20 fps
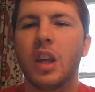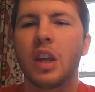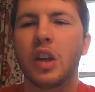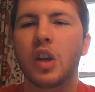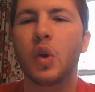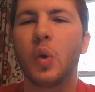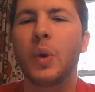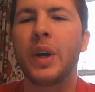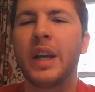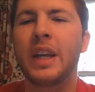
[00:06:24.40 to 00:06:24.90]

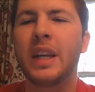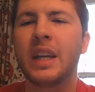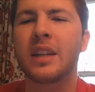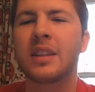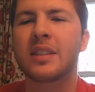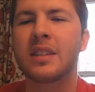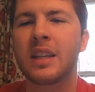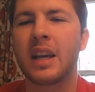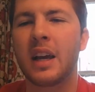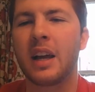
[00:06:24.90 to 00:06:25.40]
Queen
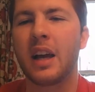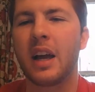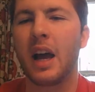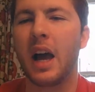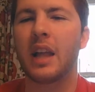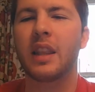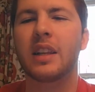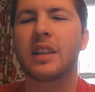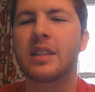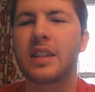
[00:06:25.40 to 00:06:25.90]

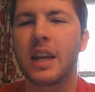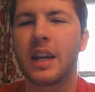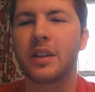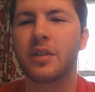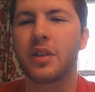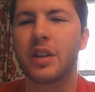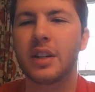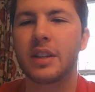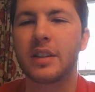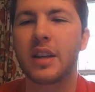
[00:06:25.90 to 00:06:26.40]

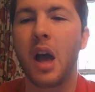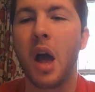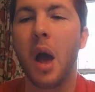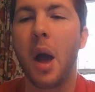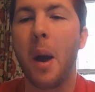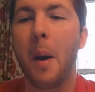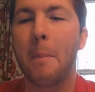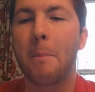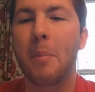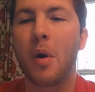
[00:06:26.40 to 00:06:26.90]
Alexandra's
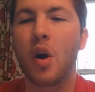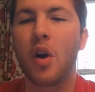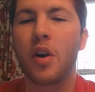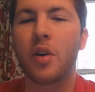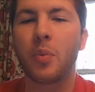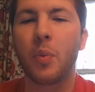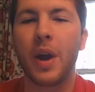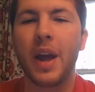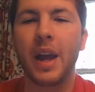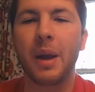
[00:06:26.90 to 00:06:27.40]

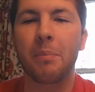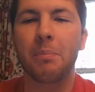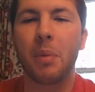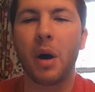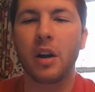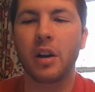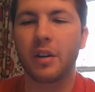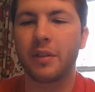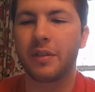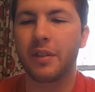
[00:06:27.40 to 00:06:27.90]
bird-wing
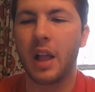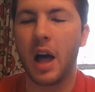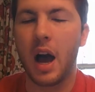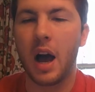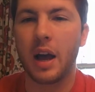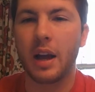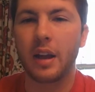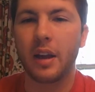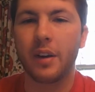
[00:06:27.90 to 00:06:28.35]
butterfly.